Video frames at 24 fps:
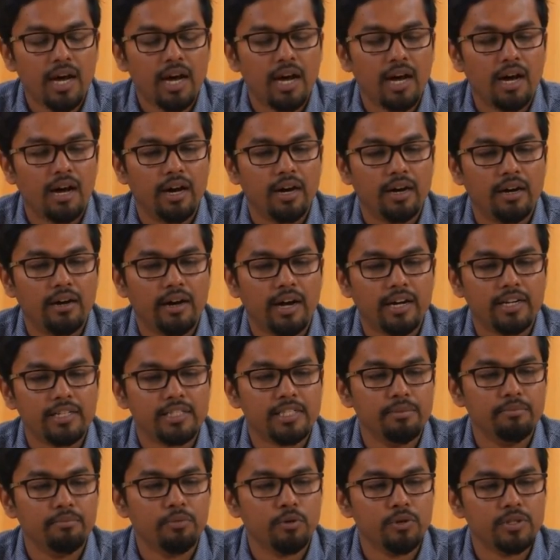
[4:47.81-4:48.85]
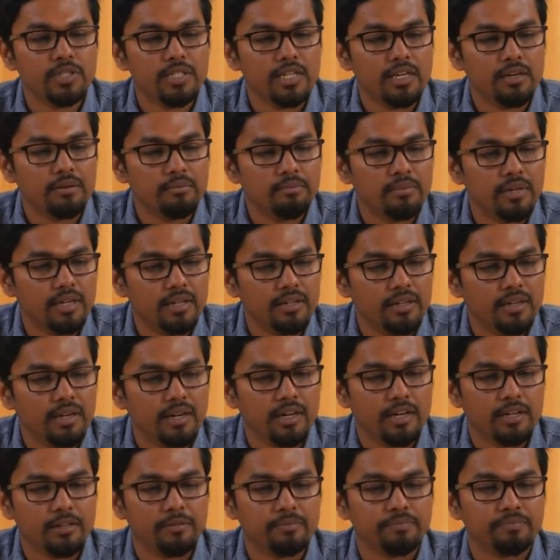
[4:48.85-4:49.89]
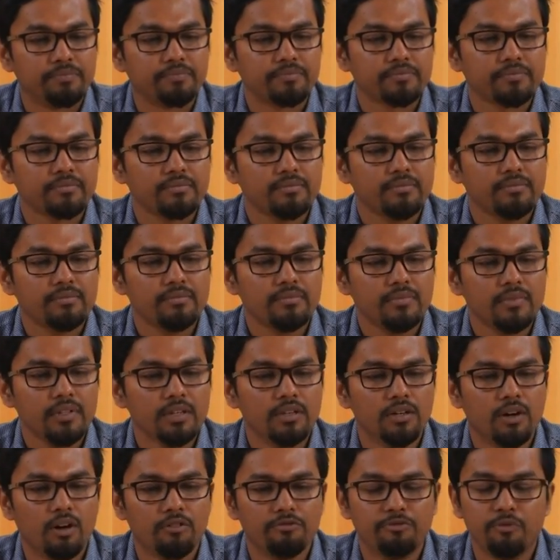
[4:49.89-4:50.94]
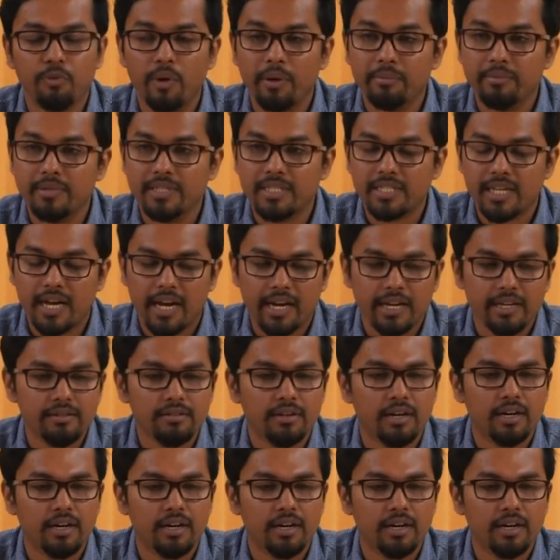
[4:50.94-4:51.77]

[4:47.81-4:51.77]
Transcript: uh, at a symposium in um, of web design